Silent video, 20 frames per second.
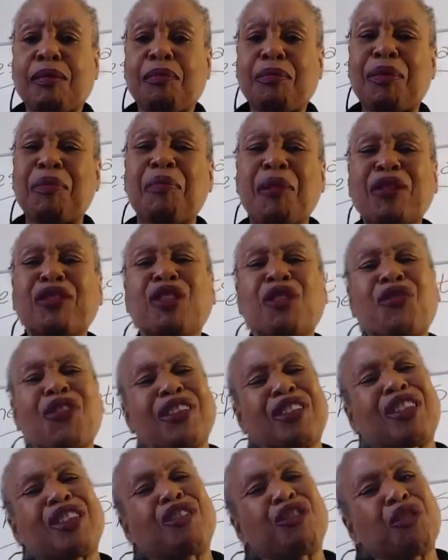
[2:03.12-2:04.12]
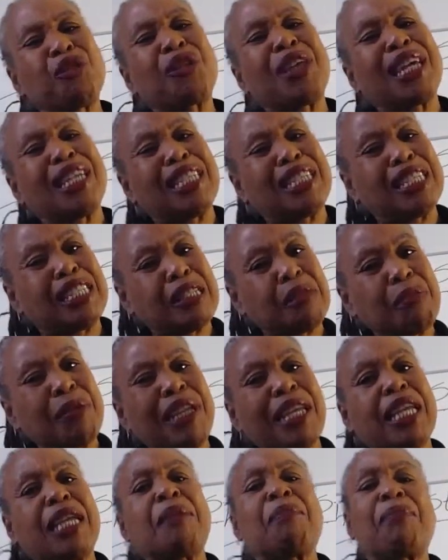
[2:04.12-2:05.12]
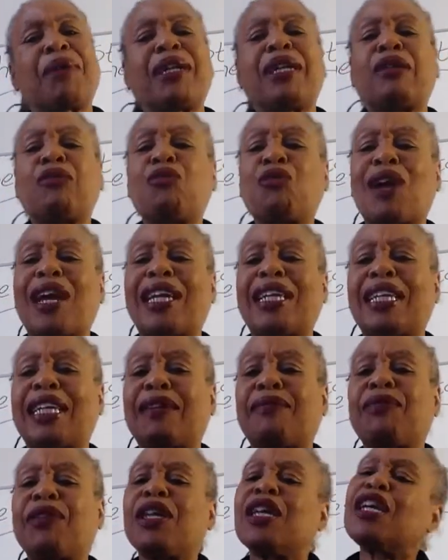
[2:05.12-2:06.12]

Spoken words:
but most of us can do that in speaking, but in writing,